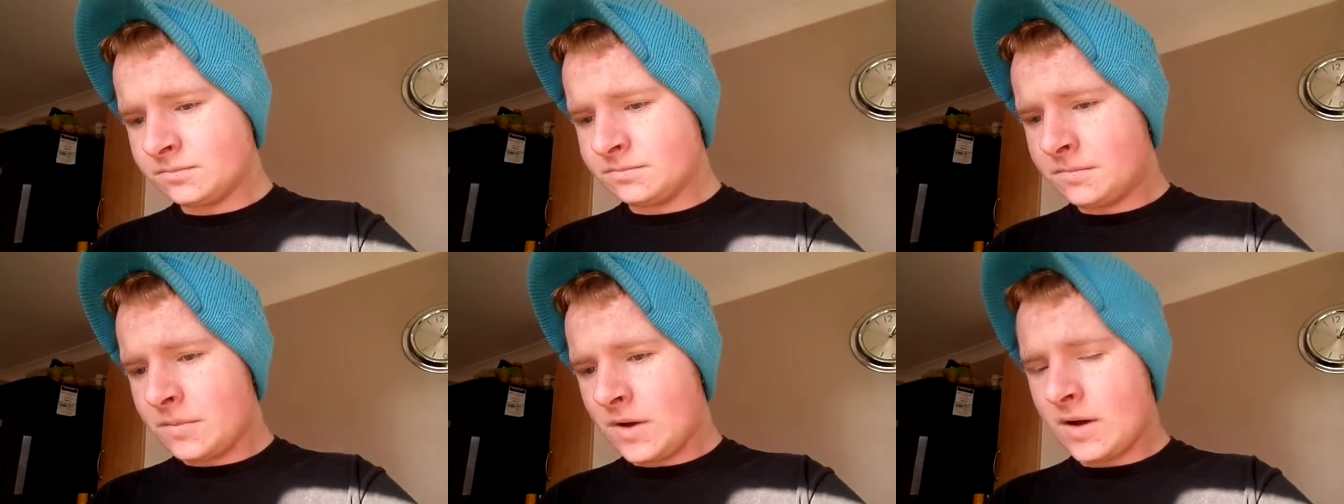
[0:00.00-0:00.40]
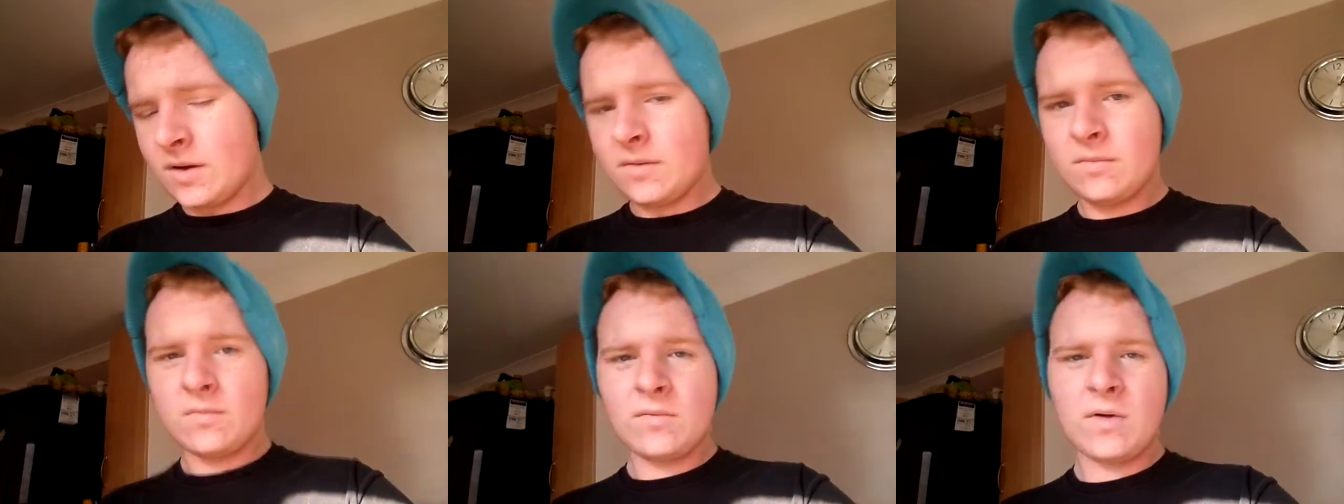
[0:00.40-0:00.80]

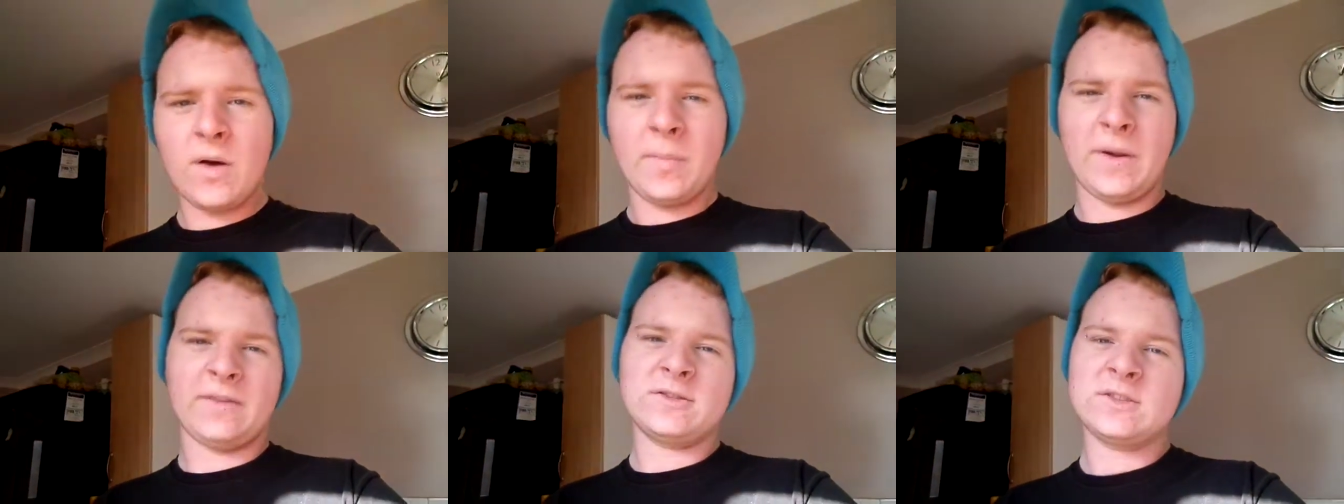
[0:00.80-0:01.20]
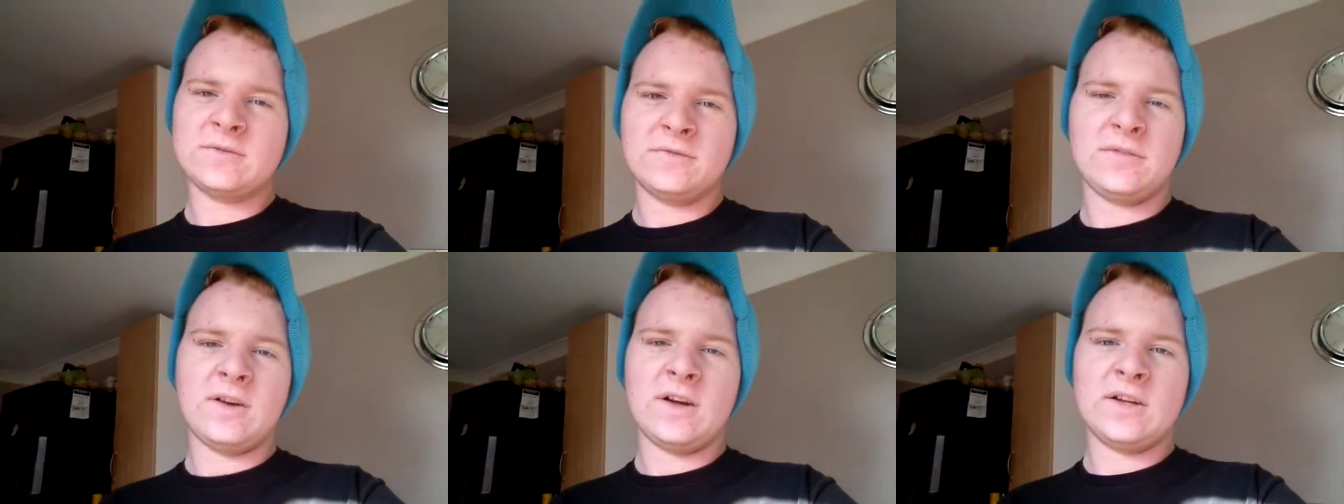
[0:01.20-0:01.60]
but I'll be having some
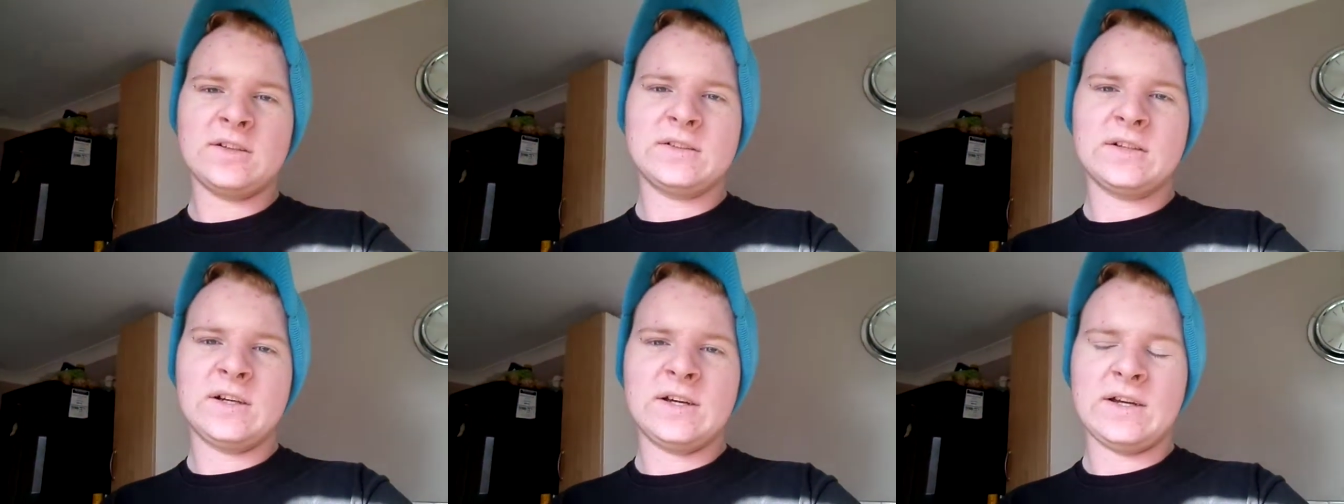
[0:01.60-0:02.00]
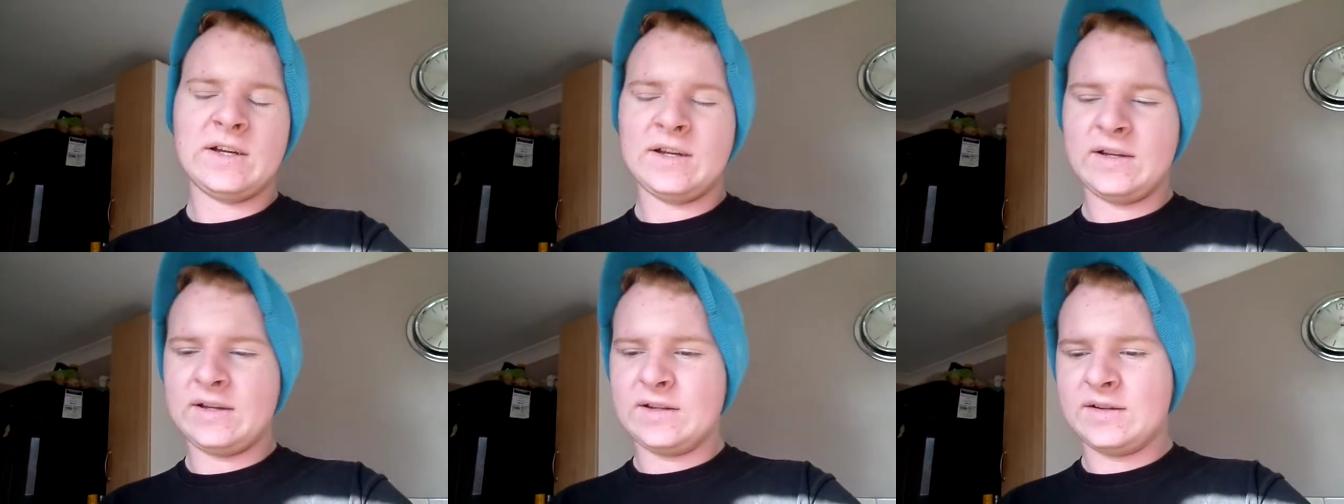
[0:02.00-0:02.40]
fun
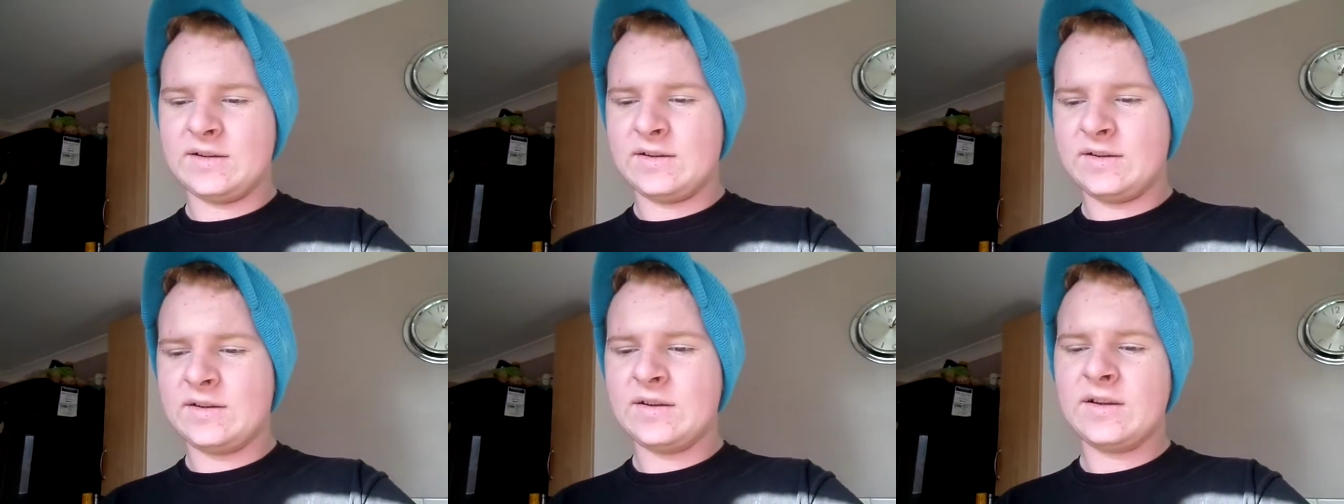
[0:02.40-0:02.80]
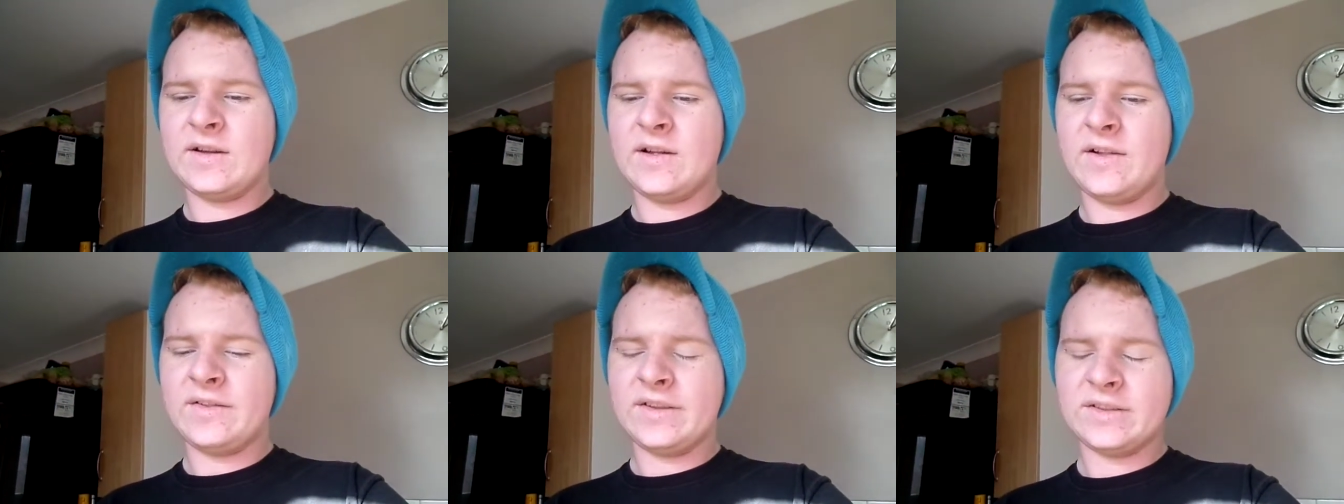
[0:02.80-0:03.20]
and
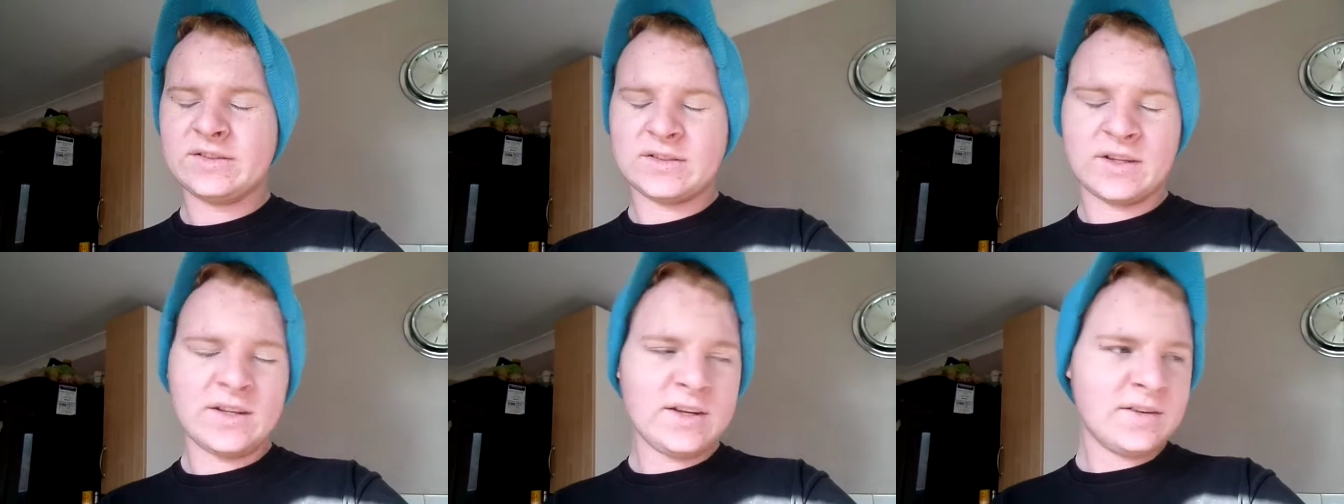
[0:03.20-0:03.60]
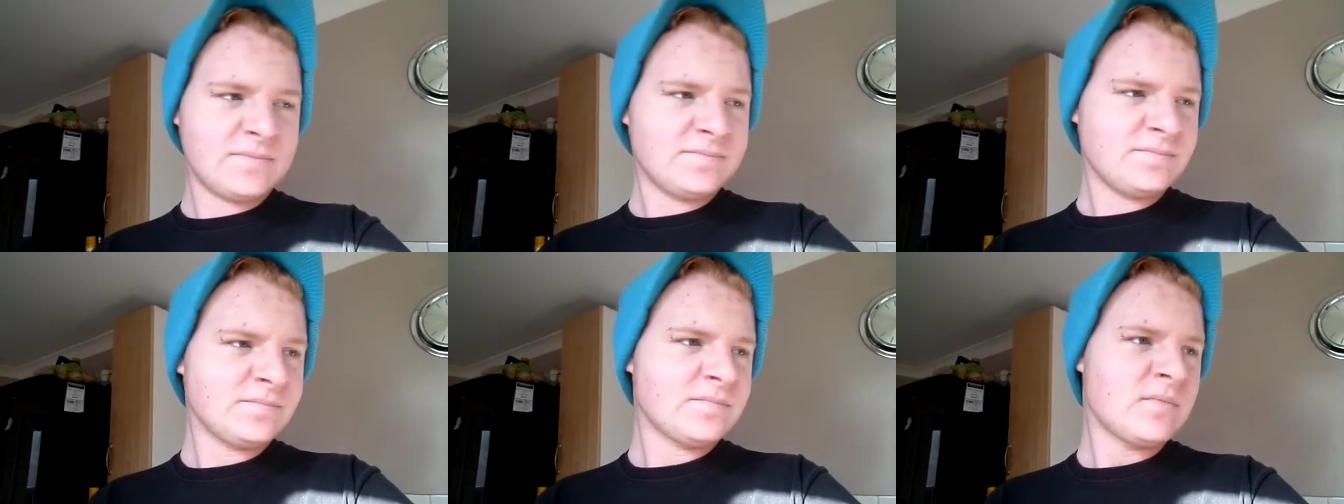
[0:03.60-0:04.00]
things like that.
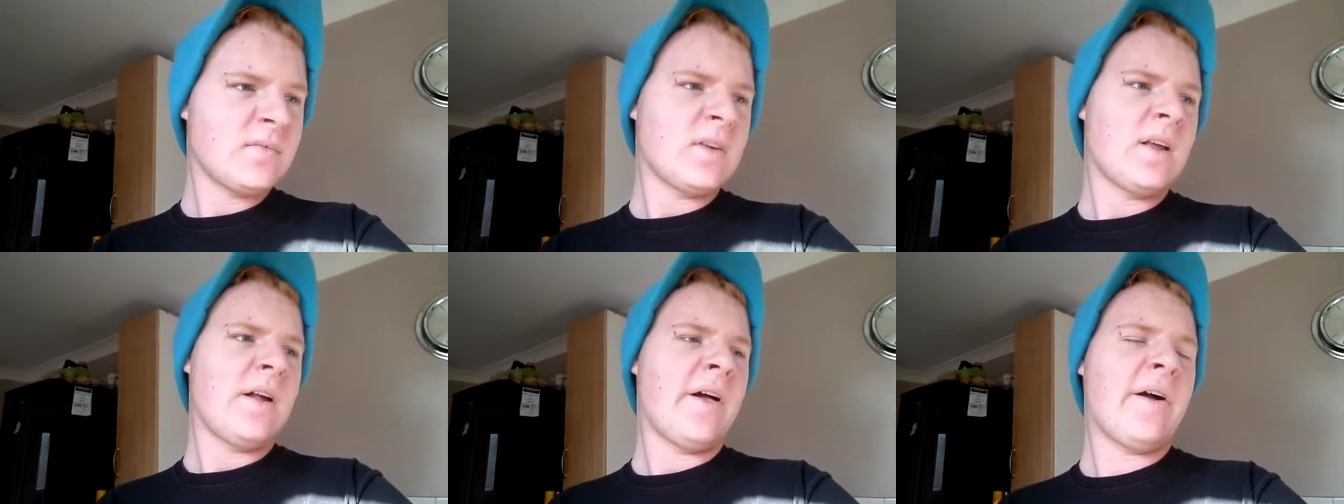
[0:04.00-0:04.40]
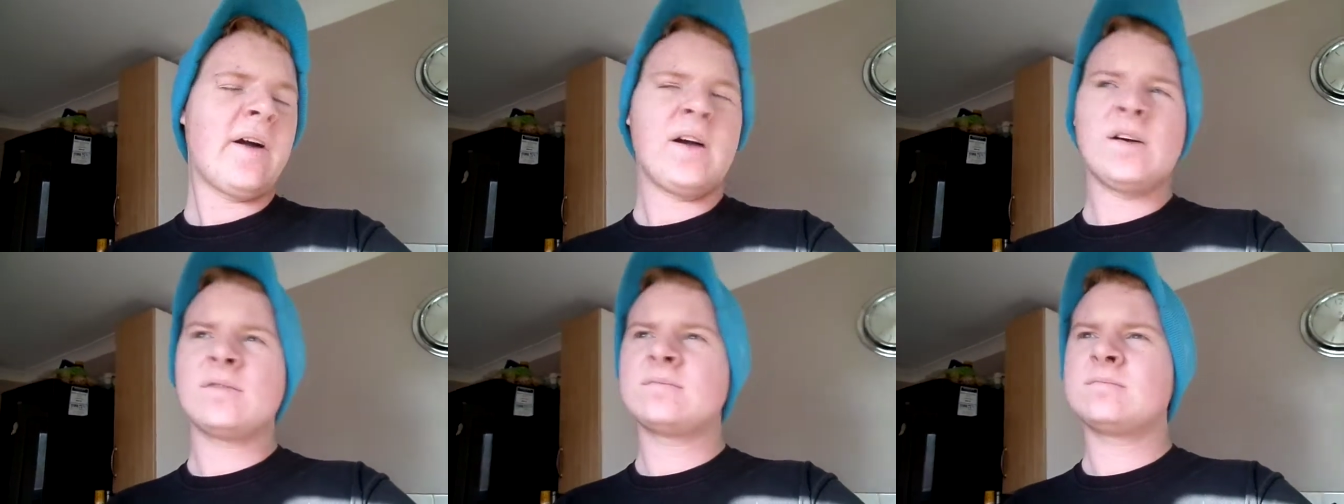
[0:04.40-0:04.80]

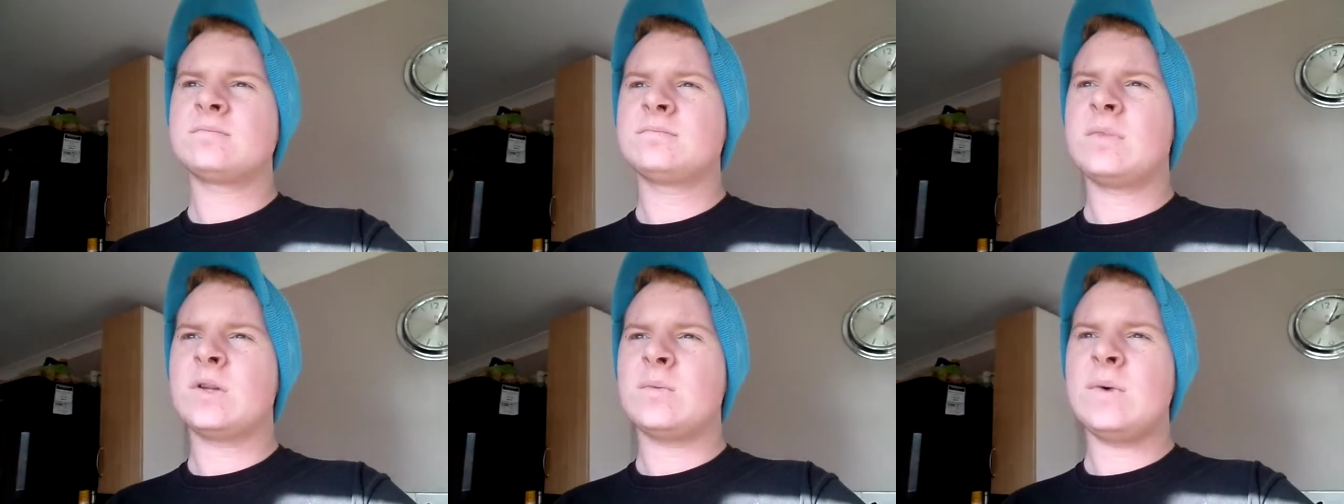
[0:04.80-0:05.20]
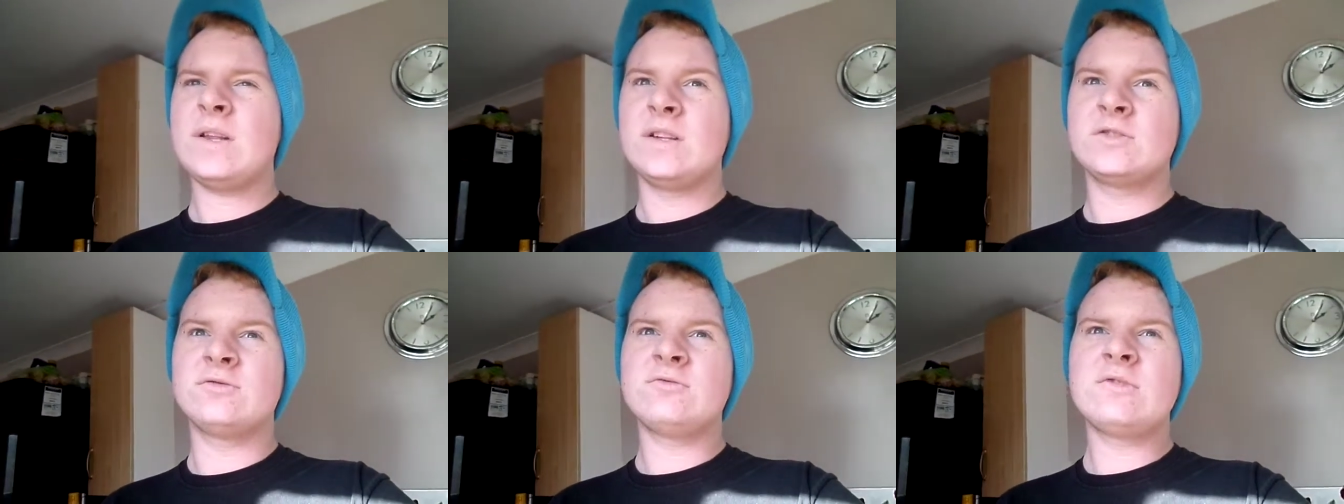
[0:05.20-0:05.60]
Um, but the
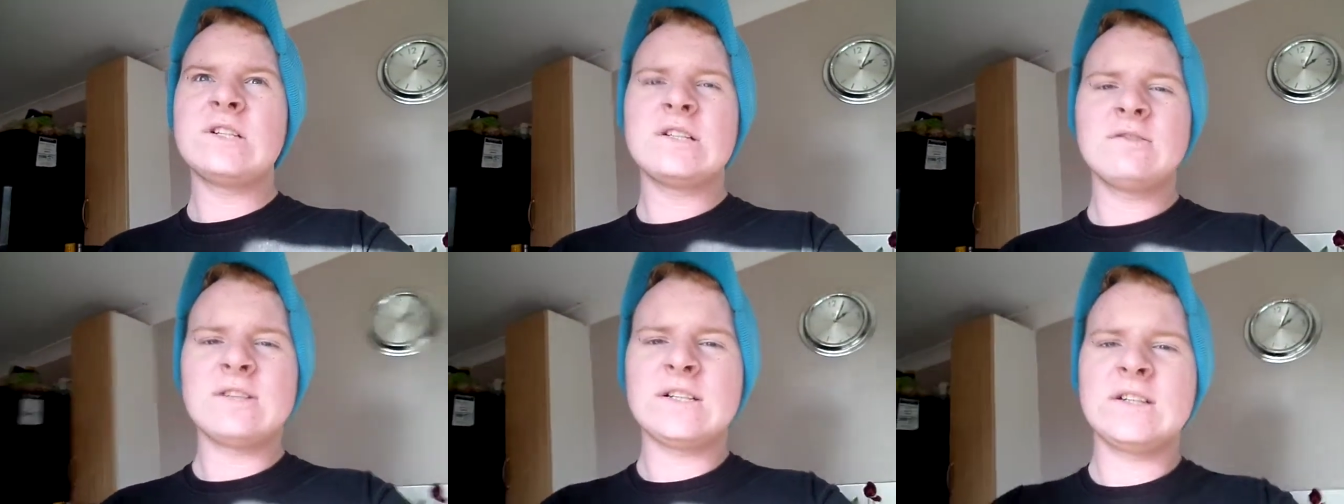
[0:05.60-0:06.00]
weather's really, really